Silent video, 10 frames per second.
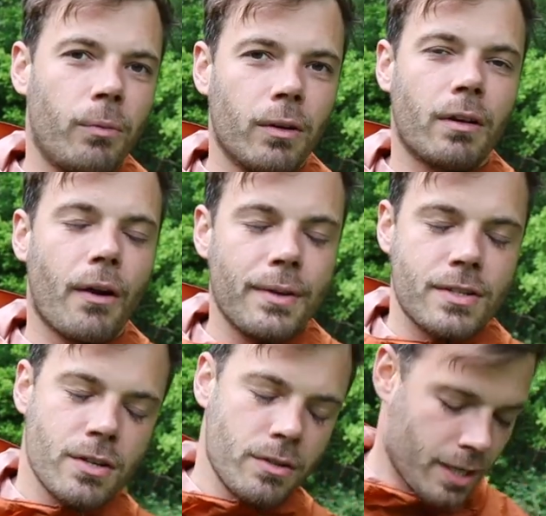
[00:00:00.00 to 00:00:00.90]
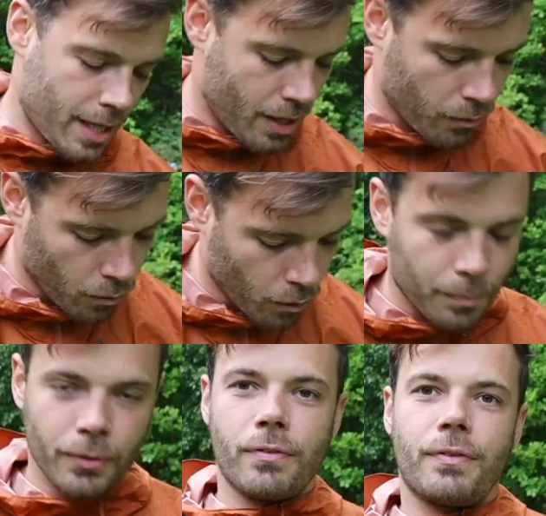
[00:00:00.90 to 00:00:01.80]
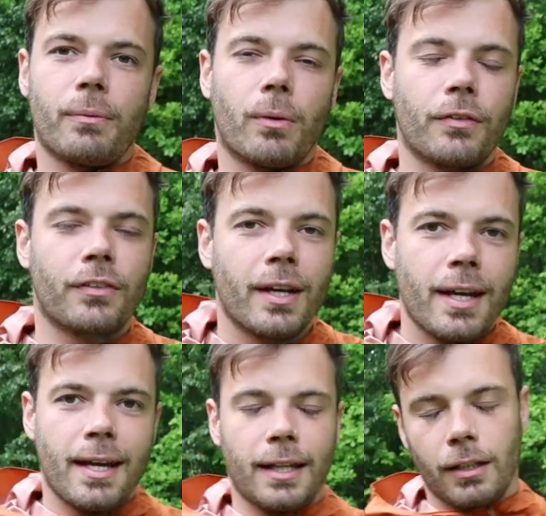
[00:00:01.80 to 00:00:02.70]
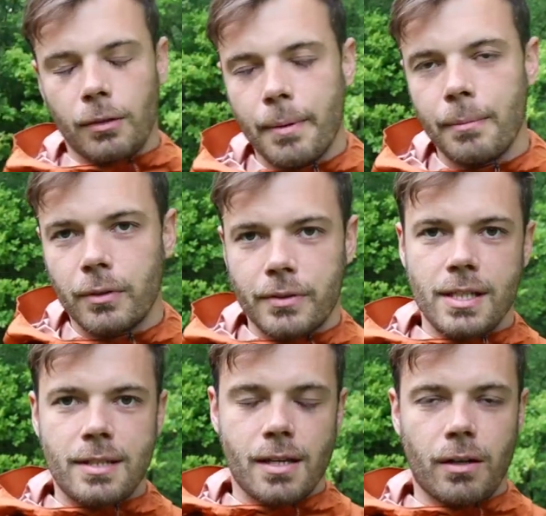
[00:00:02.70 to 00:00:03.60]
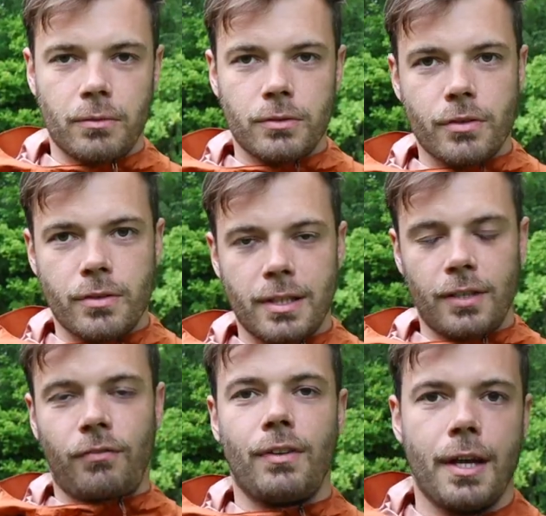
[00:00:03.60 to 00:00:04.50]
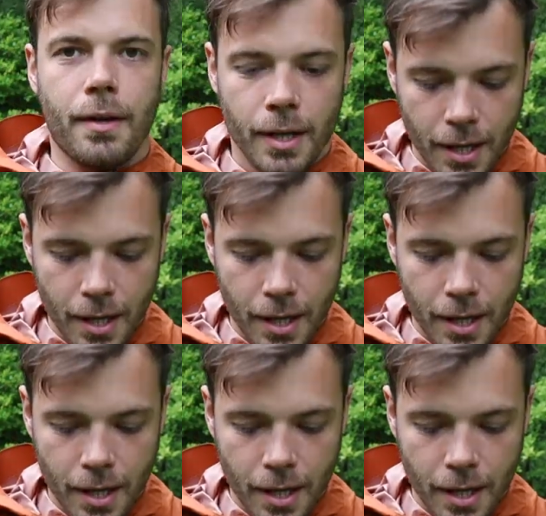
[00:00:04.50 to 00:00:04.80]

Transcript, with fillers: I will go into how waterproof it was in a little bit more detail during this video.